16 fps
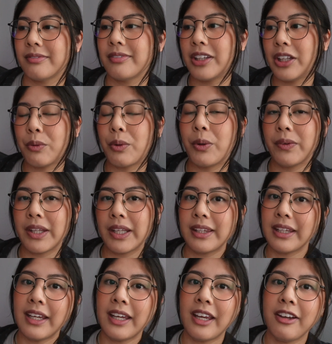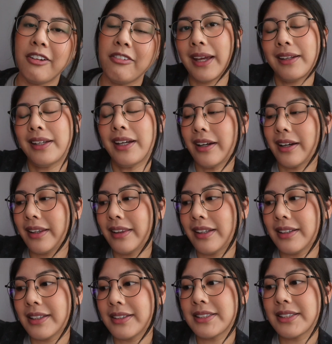the quote that they give. And yeah, I
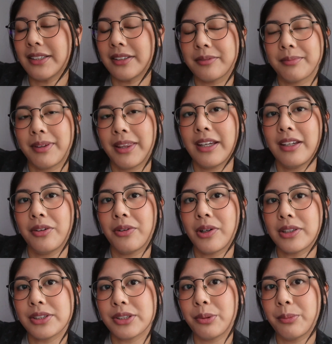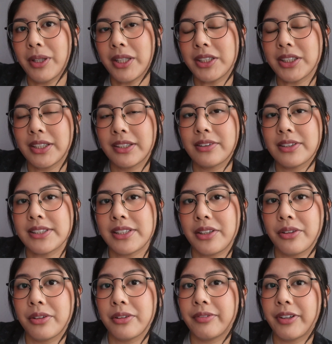think that's it. Thank you all so much, and I'll see
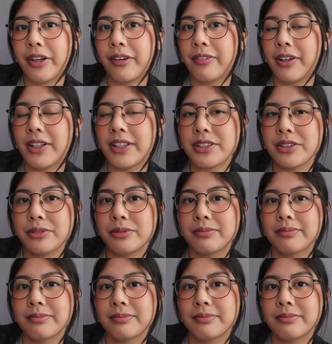you very, very soon.